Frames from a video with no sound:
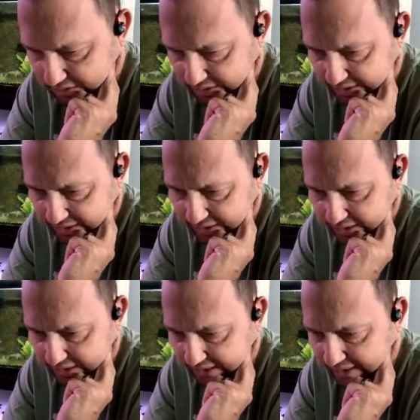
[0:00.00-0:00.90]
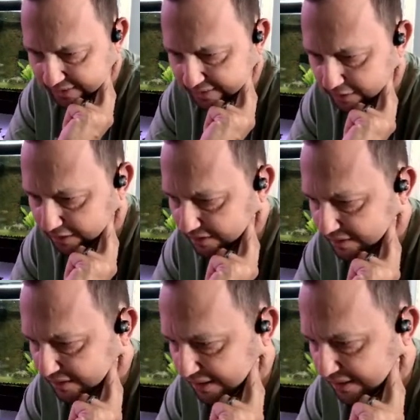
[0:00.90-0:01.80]
Yeah, darn,
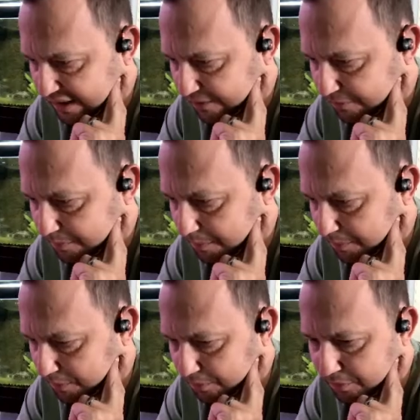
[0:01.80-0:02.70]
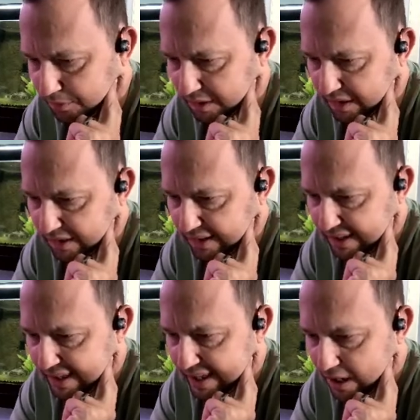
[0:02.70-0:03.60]
I gotta remember
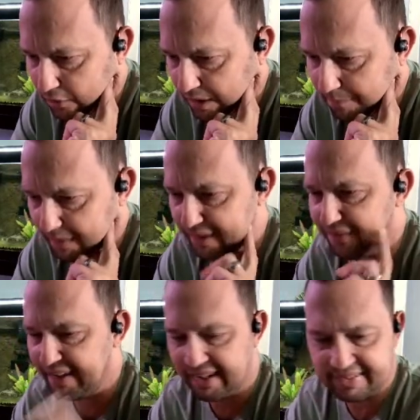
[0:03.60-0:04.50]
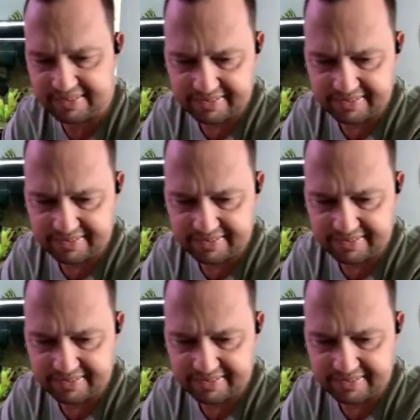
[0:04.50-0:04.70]
how I made that.